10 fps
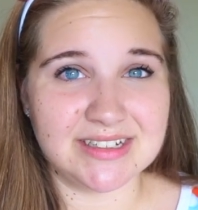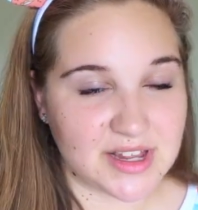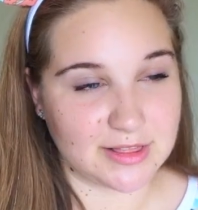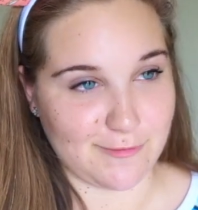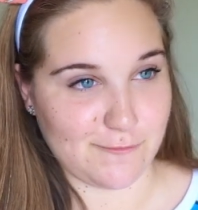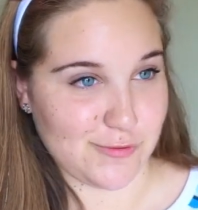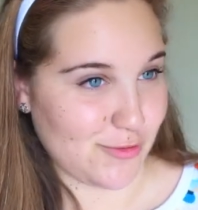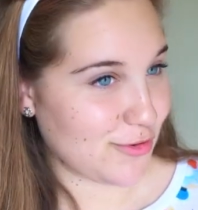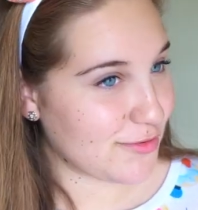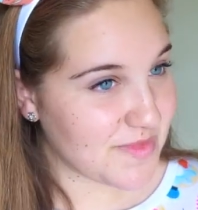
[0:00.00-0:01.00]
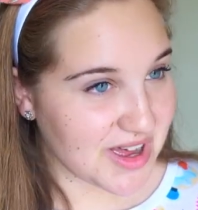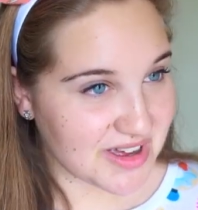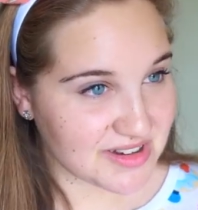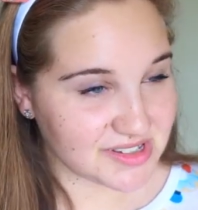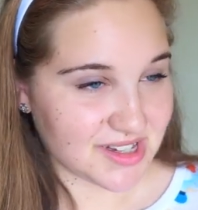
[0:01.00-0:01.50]
I love floral
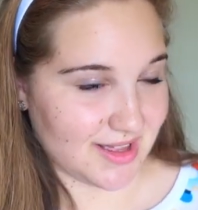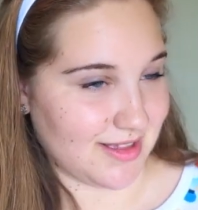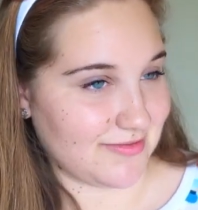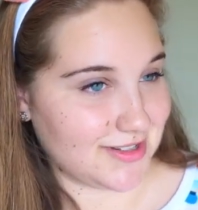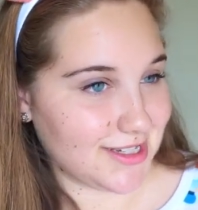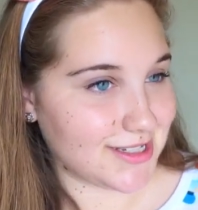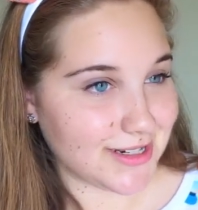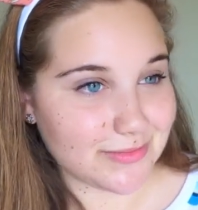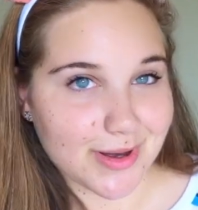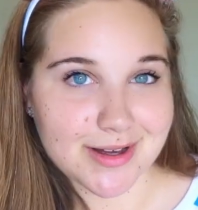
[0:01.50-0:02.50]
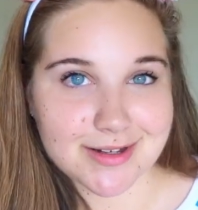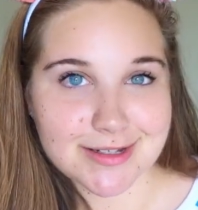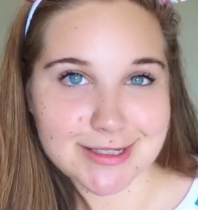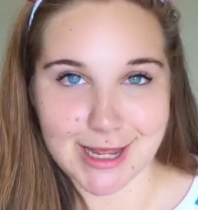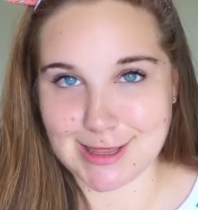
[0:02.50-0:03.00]
mugs, I love Disney
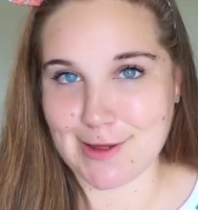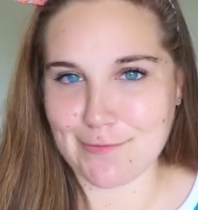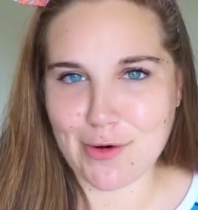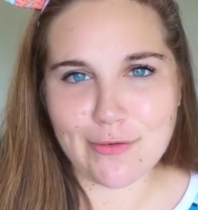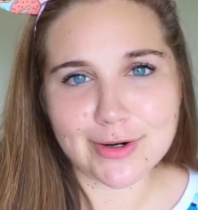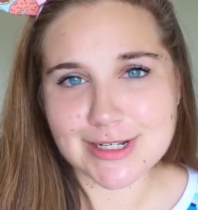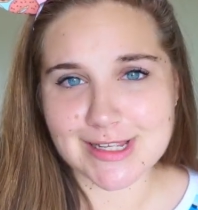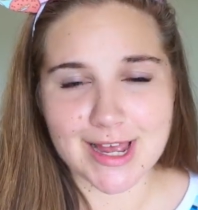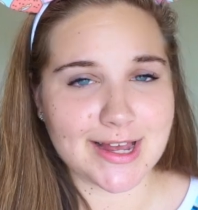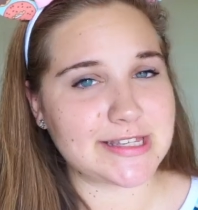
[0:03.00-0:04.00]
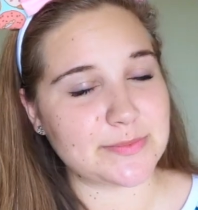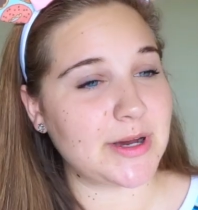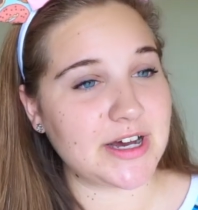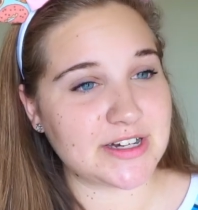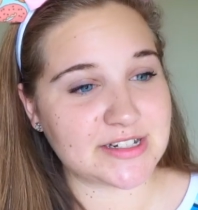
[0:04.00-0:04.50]
mugs, I love oversized
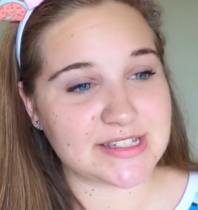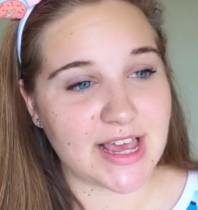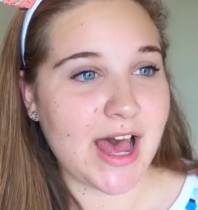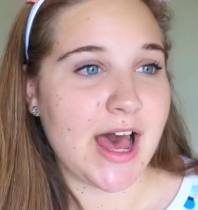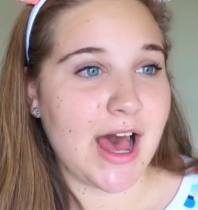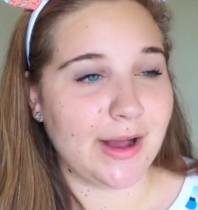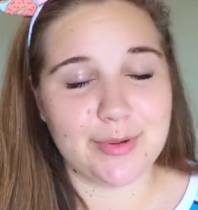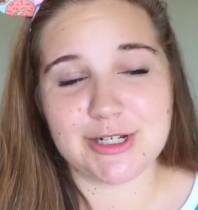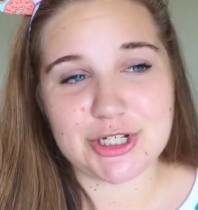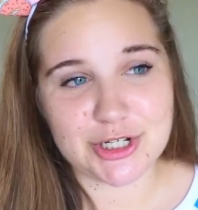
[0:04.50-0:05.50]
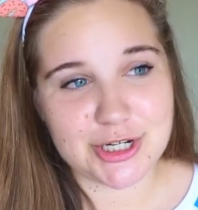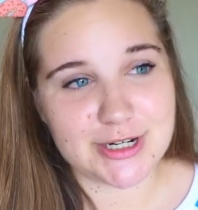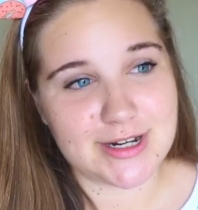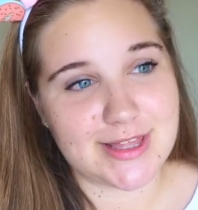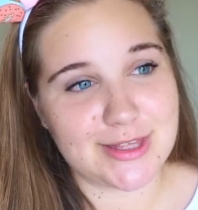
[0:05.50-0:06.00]
mugs. I'm pretty
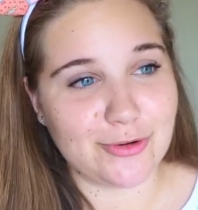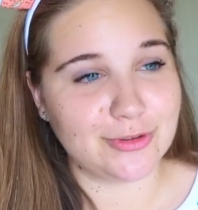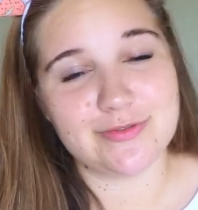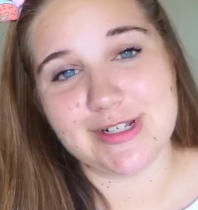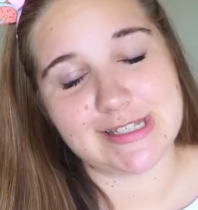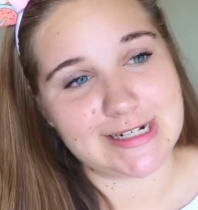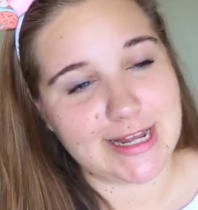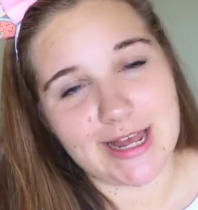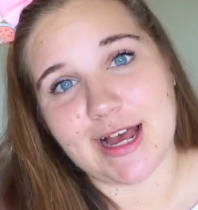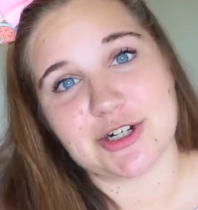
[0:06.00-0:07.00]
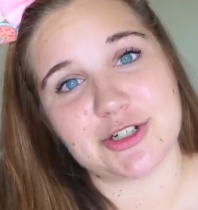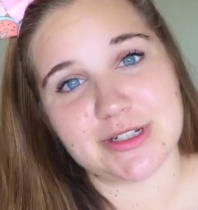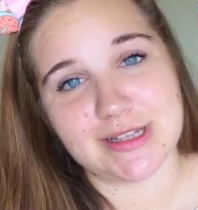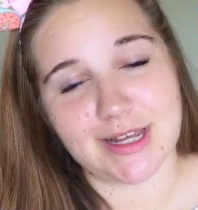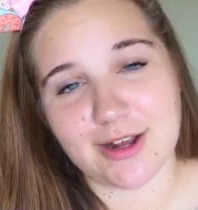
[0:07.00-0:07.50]
sure the only reason I
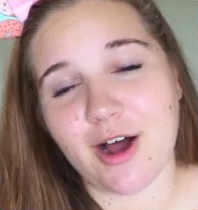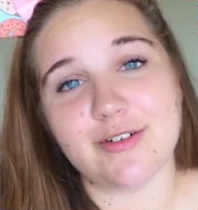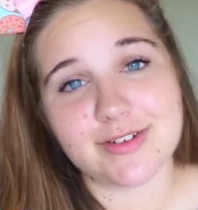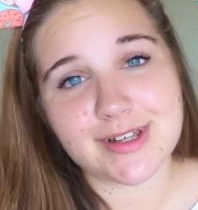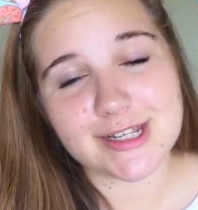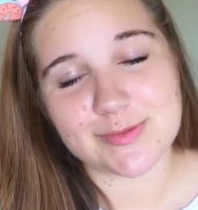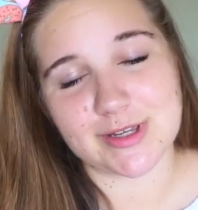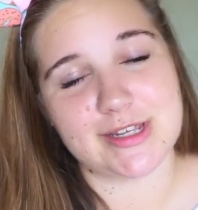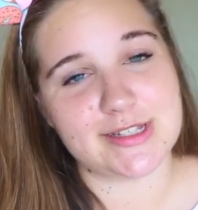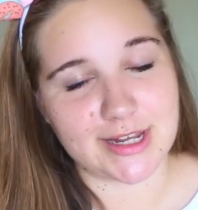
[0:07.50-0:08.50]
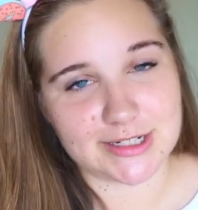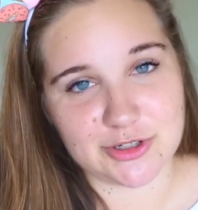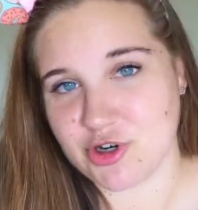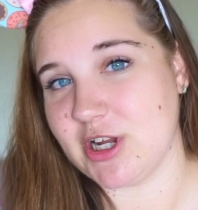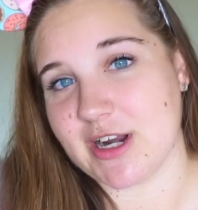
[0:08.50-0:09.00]
actually like coffee is because I get to
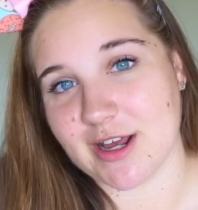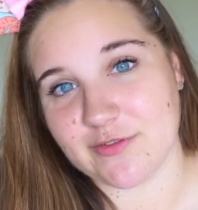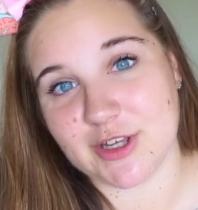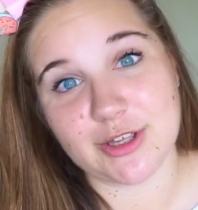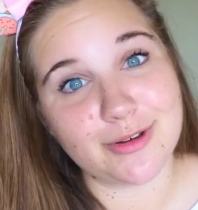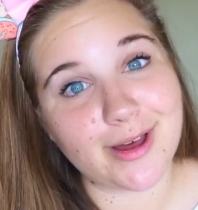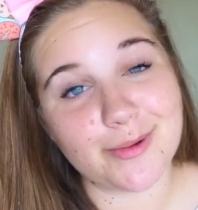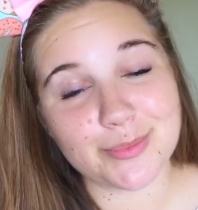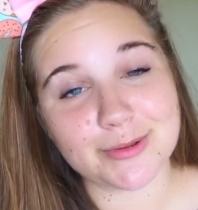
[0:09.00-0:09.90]
drink it out of a cute cup.